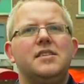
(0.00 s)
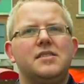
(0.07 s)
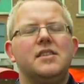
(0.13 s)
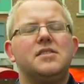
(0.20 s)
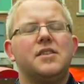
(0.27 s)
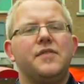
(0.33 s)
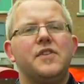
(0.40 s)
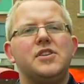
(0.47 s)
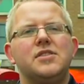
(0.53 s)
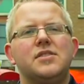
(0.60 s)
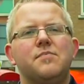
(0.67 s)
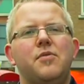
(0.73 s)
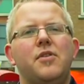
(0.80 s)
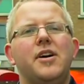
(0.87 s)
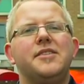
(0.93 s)
sufficient
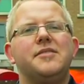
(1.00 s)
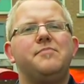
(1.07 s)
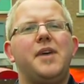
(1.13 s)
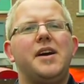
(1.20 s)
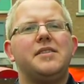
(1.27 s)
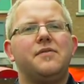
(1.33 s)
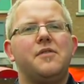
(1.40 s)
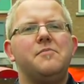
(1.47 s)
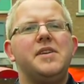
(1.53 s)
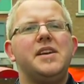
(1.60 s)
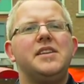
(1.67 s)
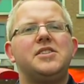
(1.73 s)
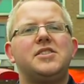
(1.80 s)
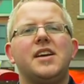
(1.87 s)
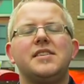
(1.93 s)
support, but for me
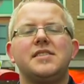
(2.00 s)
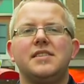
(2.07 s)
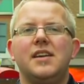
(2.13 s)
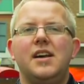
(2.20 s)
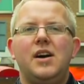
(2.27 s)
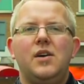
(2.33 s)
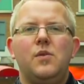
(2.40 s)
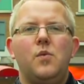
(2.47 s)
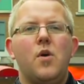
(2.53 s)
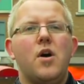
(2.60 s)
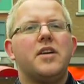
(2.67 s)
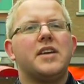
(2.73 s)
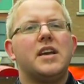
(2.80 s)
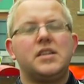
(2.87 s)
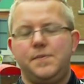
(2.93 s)
it's just
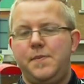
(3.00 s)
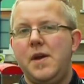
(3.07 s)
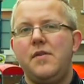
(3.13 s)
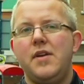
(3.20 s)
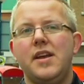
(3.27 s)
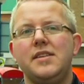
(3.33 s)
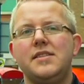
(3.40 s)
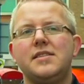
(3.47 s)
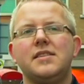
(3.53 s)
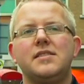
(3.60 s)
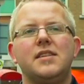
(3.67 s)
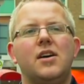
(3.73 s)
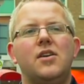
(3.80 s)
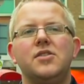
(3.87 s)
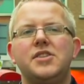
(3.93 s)
work experience,
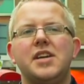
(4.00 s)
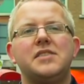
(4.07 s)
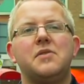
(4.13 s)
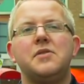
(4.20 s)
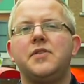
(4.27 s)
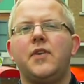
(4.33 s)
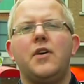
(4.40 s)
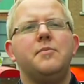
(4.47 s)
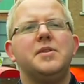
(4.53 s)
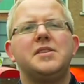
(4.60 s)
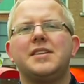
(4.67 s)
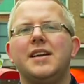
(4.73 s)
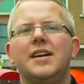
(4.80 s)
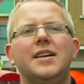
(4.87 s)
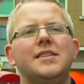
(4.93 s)
so just transferable
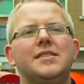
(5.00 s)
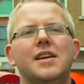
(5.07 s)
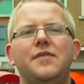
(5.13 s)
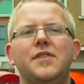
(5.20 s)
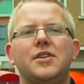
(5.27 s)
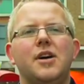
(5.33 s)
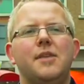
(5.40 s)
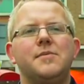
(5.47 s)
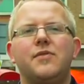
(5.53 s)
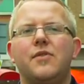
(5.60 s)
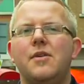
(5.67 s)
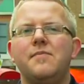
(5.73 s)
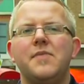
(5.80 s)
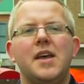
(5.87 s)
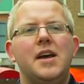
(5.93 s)
skills if it comes
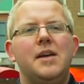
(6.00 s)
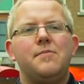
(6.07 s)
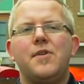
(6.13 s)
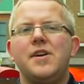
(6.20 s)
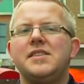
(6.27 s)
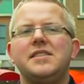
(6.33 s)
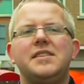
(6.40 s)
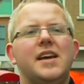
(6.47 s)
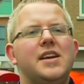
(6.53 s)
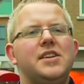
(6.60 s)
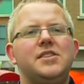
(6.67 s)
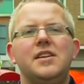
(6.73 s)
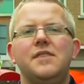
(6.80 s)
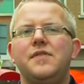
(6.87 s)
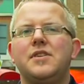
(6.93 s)
from
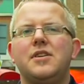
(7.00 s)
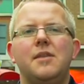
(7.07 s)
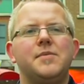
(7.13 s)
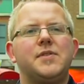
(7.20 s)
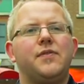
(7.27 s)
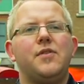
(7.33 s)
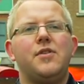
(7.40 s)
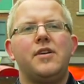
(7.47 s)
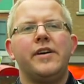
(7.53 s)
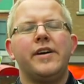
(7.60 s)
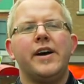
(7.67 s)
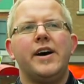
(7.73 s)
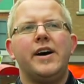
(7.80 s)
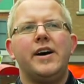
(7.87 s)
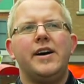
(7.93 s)
presentation, if it comes
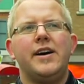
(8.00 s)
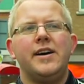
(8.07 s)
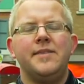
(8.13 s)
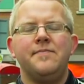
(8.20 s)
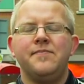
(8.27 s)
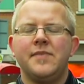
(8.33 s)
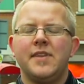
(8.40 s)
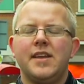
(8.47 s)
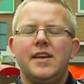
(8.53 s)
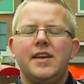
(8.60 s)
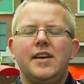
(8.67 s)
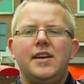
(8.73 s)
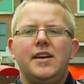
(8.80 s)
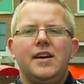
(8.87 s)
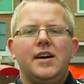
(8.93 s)
for
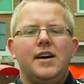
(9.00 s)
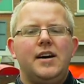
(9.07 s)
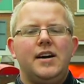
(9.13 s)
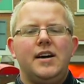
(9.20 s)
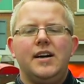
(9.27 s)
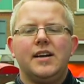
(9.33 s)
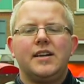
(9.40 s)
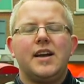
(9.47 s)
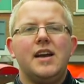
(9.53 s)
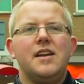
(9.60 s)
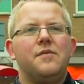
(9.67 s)
kind